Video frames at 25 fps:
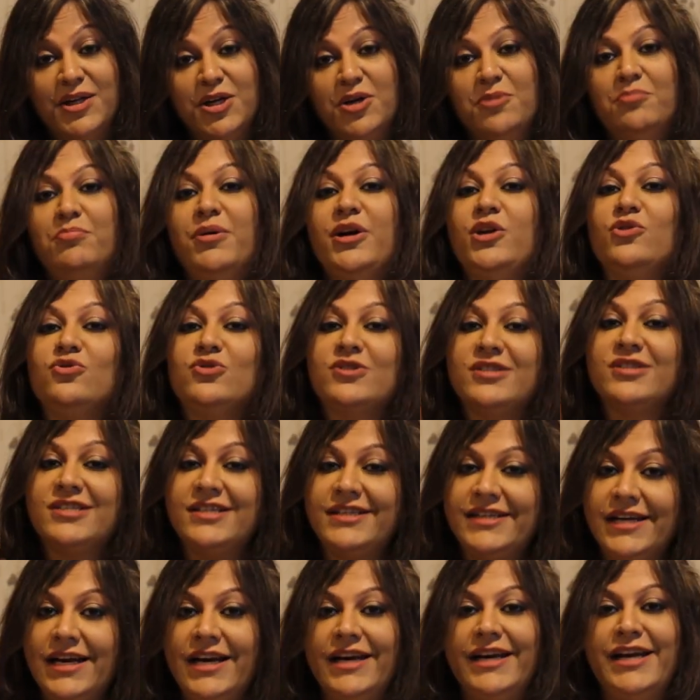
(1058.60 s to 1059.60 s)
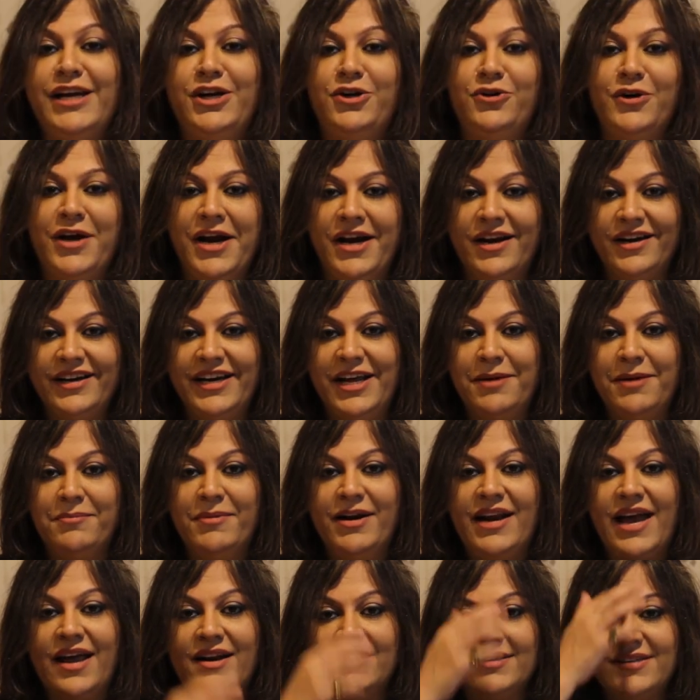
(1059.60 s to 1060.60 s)
But you still need to get a name
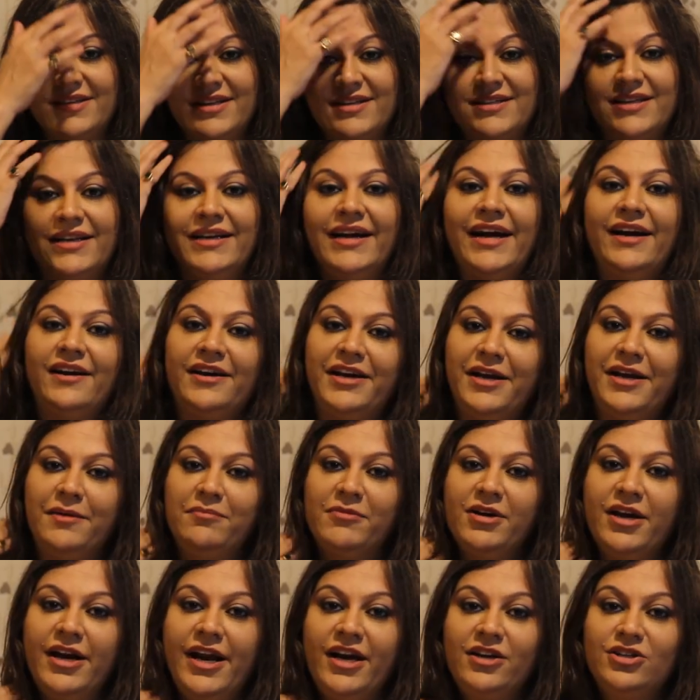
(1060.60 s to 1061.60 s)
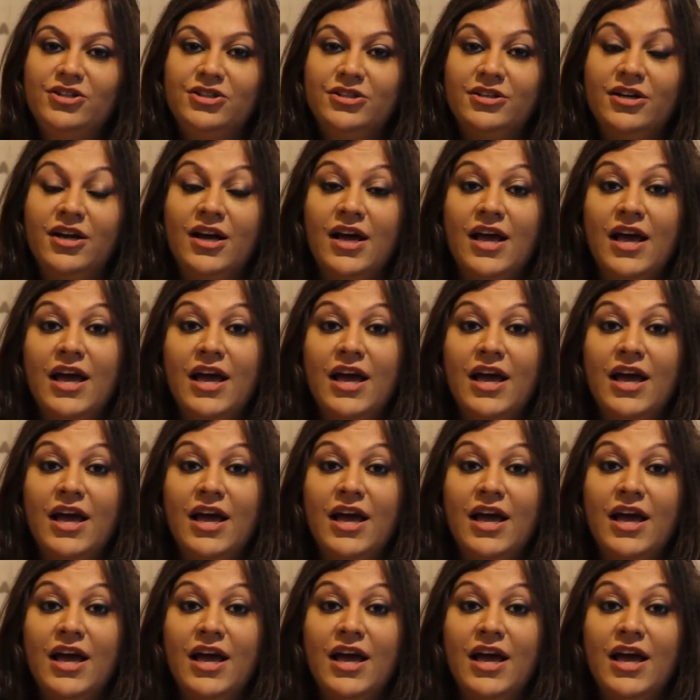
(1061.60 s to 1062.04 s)
analysis and get a name correction.